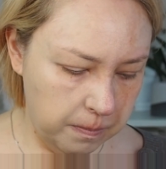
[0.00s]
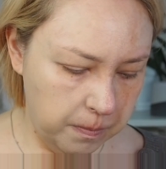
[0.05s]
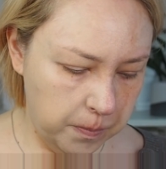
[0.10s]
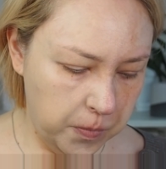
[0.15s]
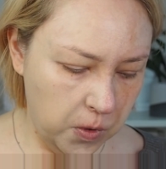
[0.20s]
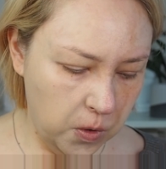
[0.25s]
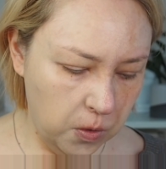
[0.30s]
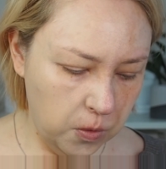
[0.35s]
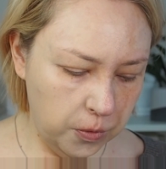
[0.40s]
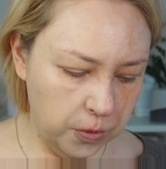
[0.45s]

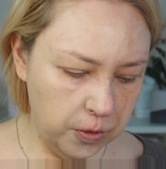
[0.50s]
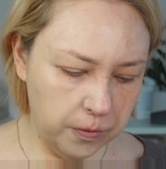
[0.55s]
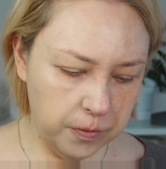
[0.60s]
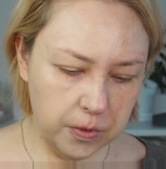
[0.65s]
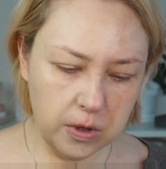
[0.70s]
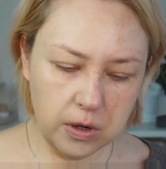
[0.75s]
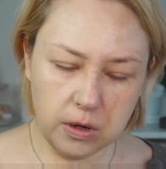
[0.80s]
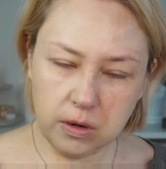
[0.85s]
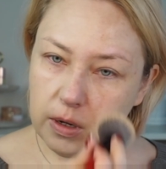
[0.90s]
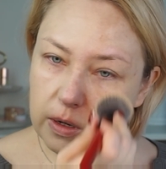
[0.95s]
Both of
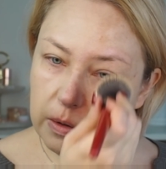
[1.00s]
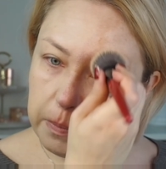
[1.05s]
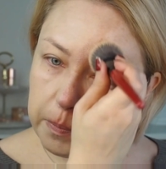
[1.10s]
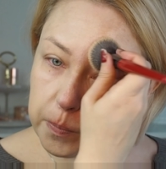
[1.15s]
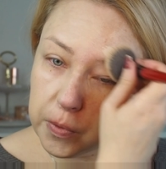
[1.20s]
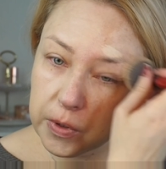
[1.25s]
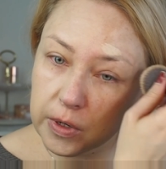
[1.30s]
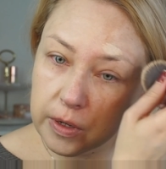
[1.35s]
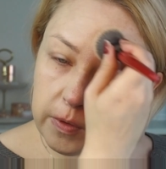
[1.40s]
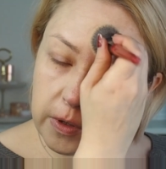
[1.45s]
the
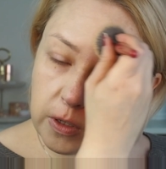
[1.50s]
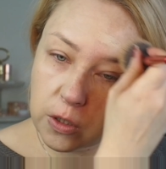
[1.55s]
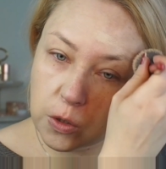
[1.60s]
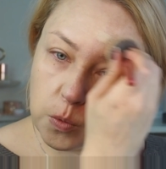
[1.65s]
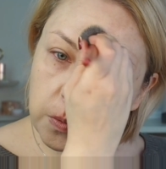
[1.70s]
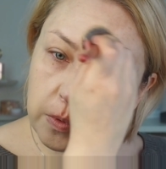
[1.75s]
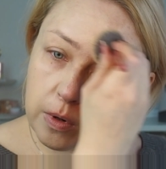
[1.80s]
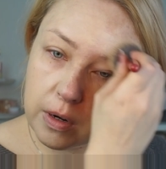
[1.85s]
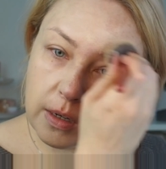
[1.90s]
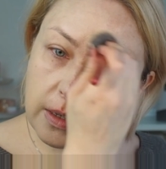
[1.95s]
previous
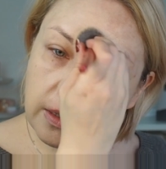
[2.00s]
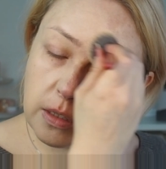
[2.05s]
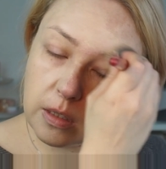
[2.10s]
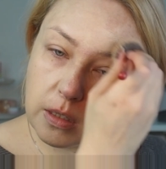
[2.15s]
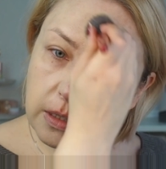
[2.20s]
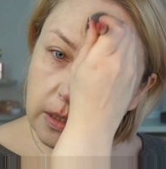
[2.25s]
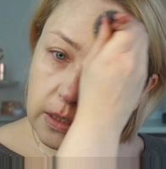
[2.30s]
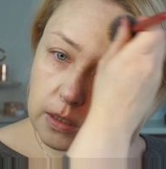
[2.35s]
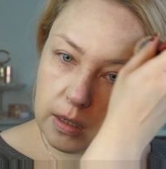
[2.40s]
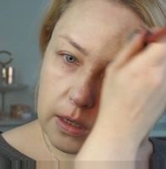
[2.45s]

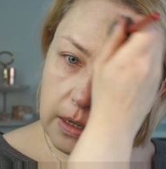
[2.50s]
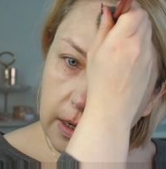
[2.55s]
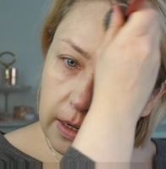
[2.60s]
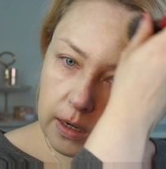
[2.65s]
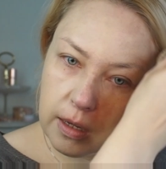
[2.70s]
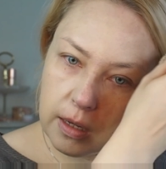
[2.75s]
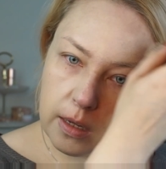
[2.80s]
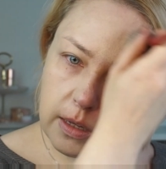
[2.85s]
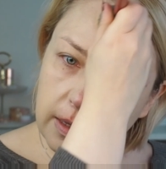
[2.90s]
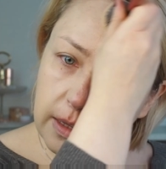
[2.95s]
ones
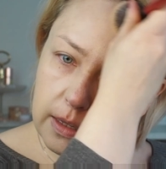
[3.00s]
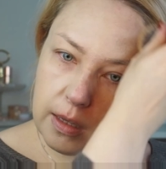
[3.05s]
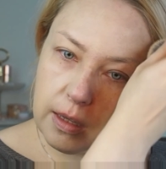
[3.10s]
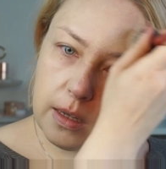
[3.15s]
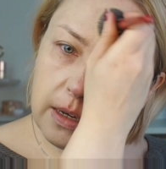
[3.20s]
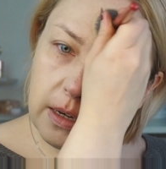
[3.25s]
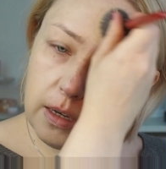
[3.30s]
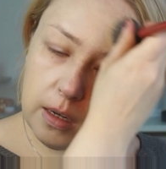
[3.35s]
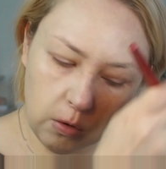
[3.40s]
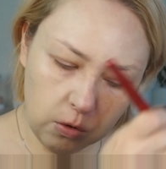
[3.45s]

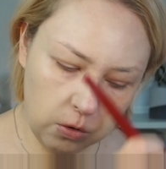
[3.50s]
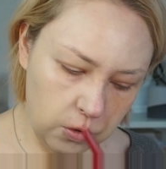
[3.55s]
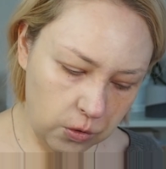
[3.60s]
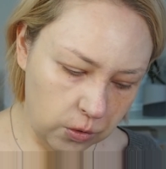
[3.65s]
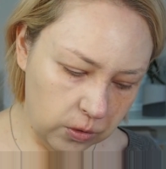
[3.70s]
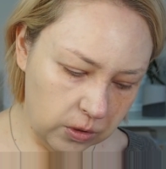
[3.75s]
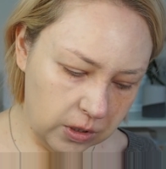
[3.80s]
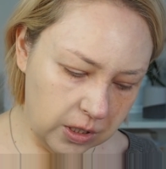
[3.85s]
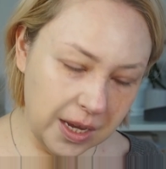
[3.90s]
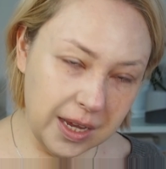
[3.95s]

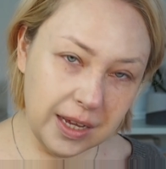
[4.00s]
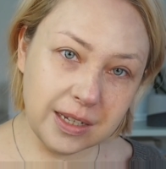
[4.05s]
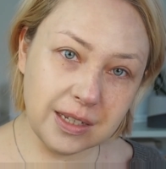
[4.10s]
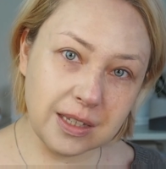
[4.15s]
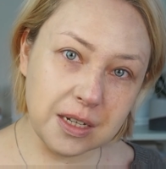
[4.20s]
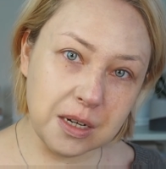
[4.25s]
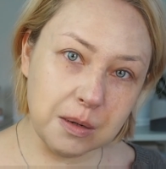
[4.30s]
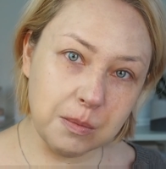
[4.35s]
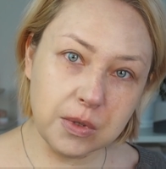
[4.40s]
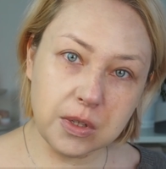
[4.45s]
do take
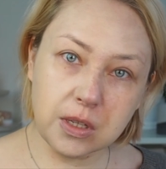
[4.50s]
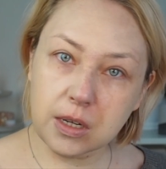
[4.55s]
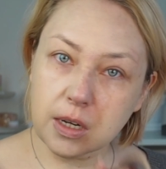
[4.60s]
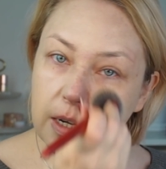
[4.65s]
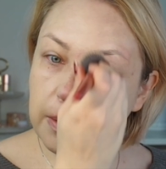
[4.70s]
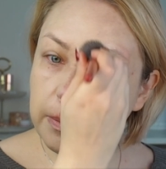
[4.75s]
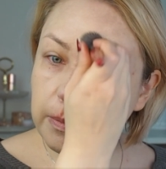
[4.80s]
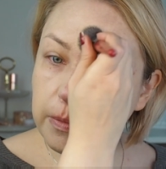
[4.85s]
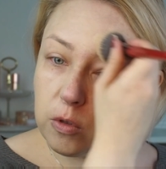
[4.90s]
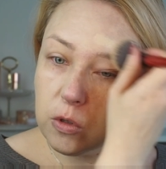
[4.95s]
some
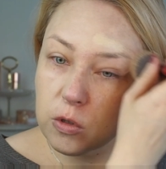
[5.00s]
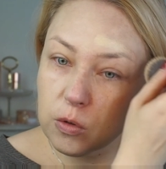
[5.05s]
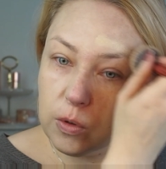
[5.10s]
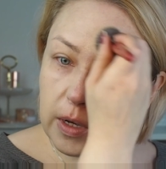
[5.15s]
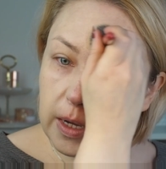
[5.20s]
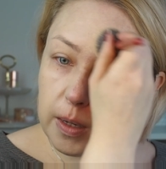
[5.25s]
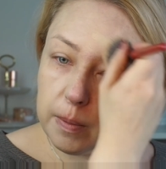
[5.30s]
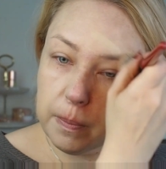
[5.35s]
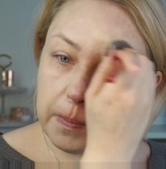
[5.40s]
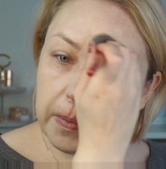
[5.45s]
time to
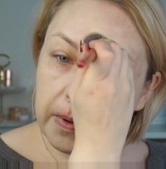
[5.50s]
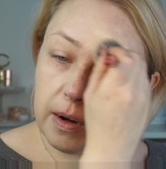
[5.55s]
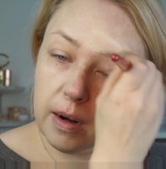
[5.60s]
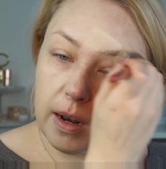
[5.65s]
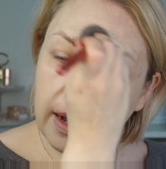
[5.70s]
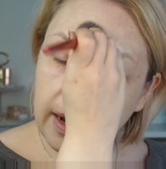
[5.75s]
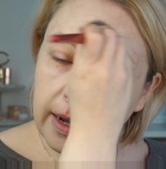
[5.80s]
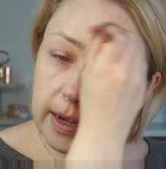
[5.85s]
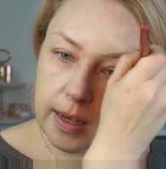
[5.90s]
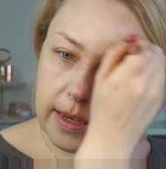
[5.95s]

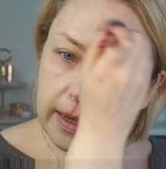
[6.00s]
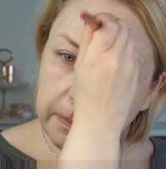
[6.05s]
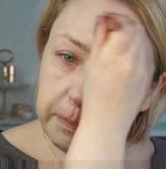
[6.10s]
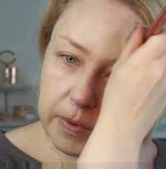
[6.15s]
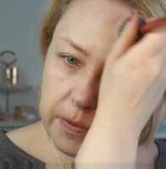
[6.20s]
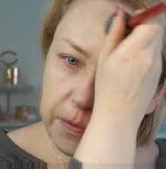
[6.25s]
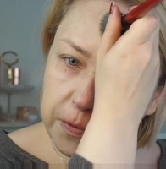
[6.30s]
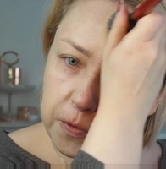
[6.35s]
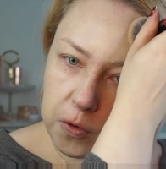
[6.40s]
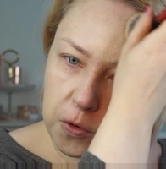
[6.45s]
apply
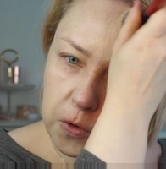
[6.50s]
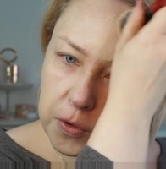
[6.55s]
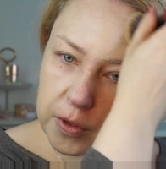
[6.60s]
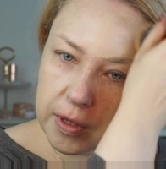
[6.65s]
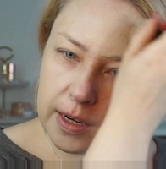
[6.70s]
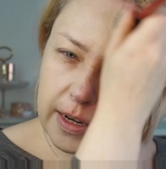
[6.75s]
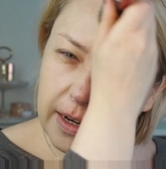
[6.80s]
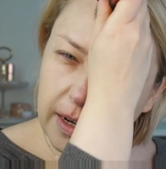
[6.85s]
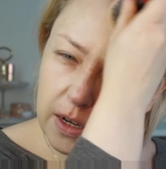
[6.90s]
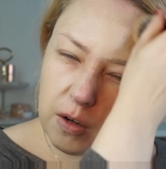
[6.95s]
before they
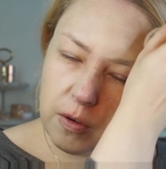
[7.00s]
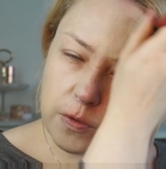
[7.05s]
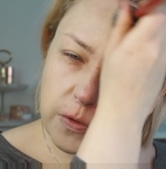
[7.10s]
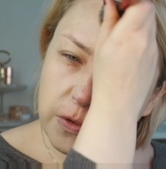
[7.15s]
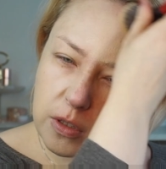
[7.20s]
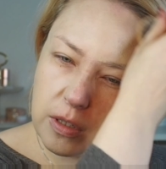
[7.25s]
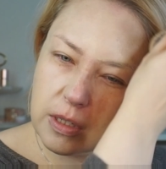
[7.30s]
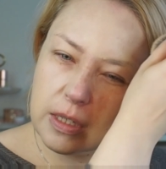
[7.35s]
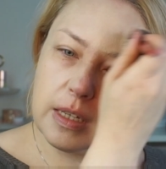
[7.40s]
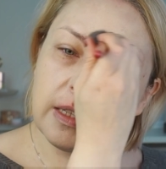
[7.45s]
kind of
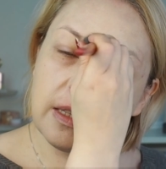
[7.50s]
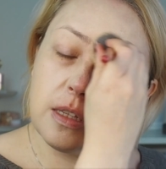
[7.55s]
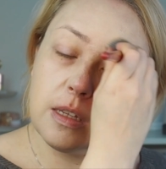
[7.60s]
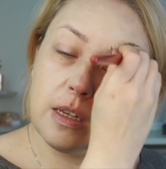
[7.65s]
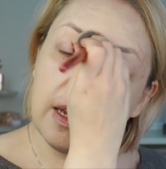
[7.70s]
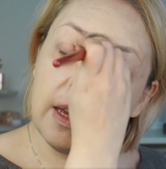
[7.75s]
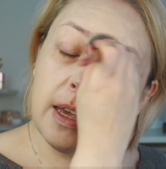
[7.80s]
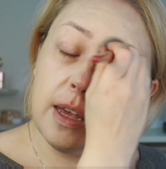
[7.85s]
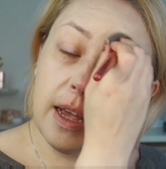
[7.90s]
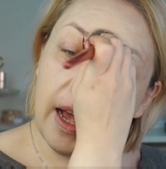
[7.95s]
set,
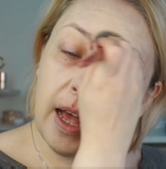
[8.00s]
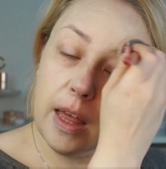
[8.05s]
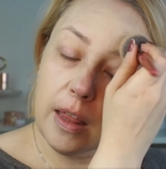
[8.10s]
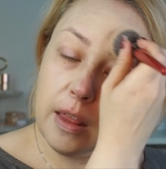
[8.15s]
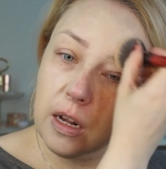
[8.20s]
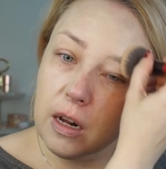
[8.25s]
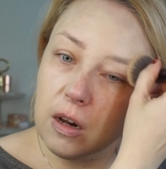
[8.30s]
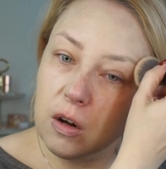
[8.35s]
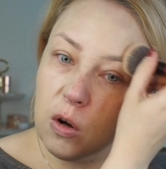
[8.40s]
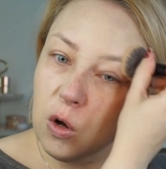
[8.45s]
and
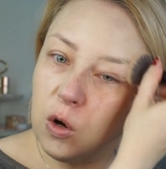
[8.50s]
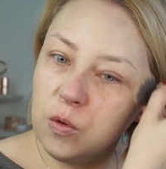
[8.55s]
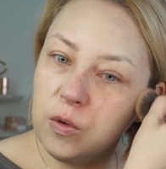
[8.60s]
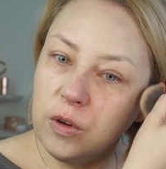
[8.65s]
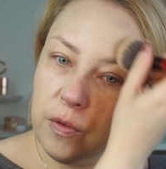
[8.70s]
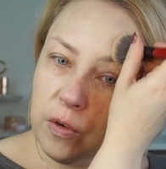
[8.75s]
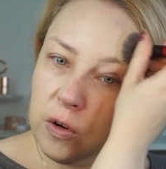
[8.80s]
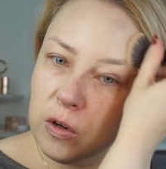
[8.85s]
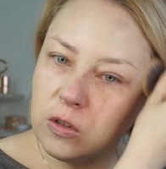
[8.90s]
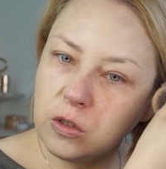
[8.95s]
the glowy
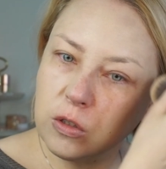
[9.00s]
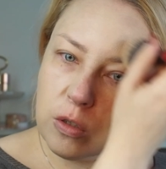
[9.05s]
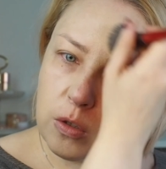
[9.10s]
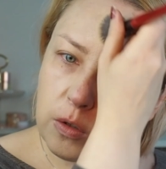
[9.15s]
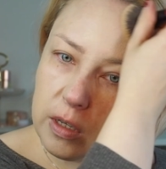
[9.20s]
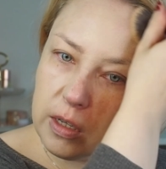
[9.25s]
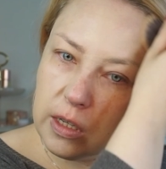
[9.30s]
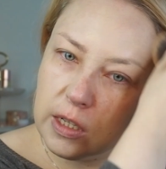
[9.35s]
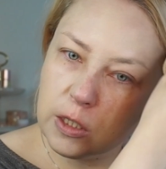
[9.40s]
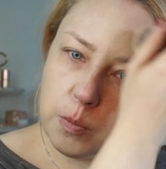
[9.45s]

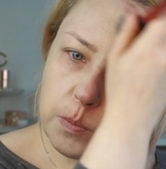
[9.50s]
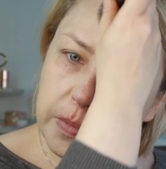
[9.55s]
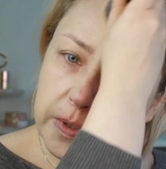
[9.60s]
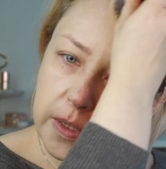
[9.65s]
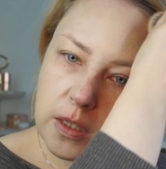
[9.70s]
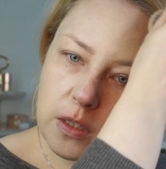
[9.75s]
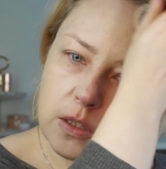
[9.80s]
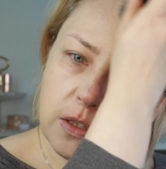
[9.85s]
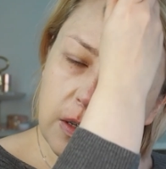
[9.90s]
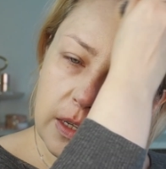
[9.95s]
version
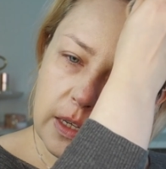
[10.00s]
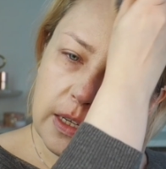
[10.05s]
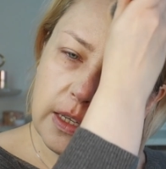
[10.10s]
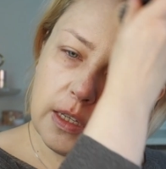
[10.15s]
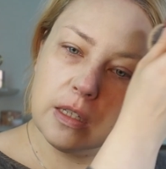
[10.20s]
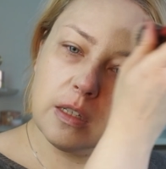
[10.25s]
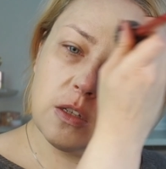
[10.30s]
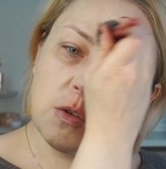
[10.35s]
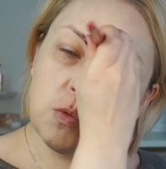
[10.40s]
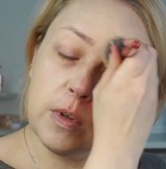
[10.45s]
especially
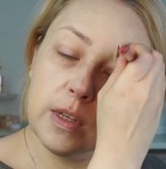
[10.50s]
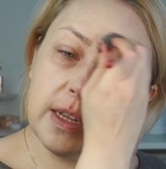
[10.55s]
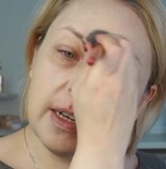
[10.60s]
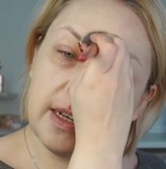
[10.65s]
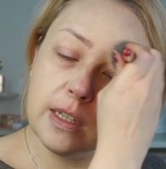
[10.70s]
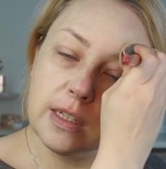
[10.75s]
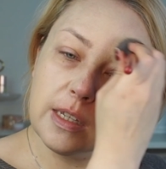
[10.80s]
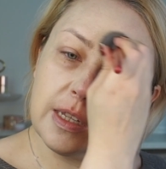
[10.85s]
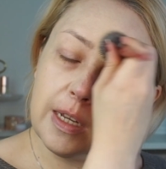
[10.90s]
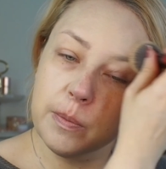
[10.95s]
is really
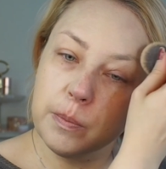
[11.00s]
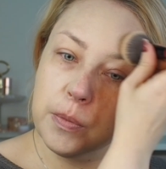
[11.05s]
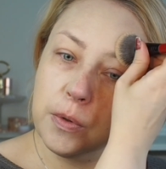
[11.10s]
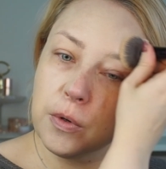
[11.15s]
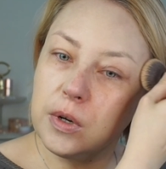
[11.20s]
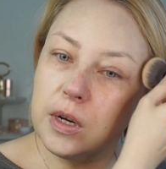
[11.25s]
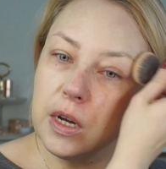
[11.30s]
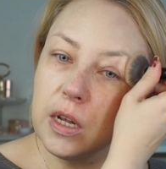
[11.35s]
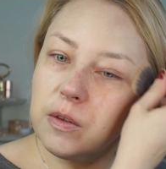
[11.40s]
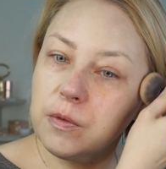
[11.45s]

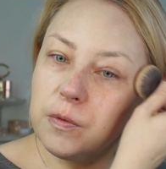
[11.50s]
slippery at